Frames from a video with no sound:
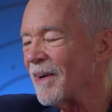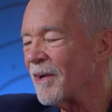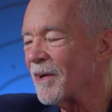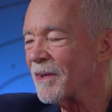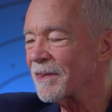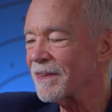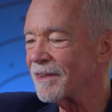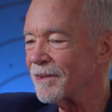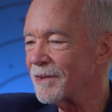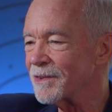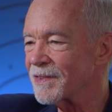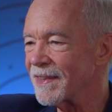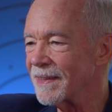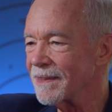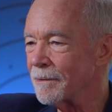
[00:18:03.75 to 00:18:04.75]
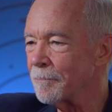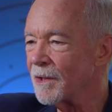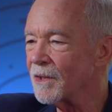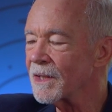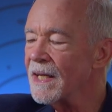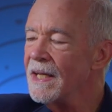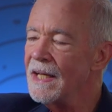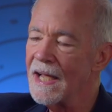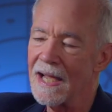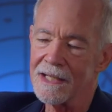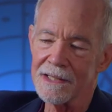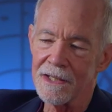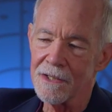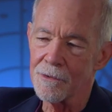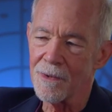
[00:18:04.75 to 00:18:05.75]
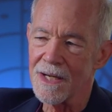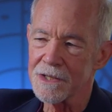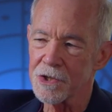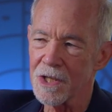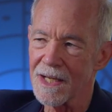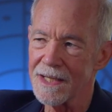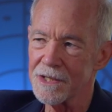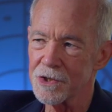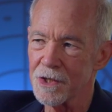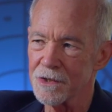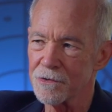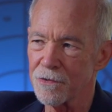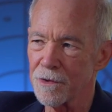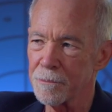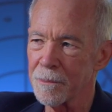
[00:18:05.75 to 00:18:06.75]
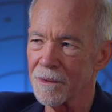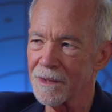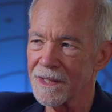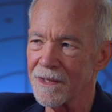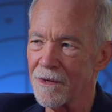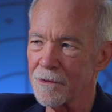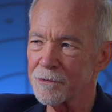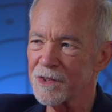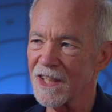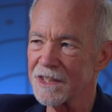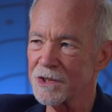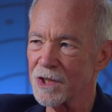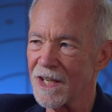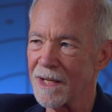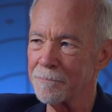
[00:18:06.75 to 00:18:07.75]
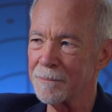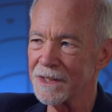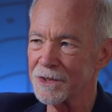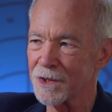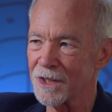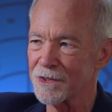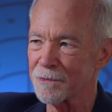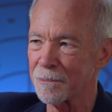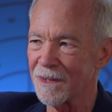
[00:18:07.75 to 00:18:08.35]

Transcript: authors in the book, and congratulations for pulling off such an ambitious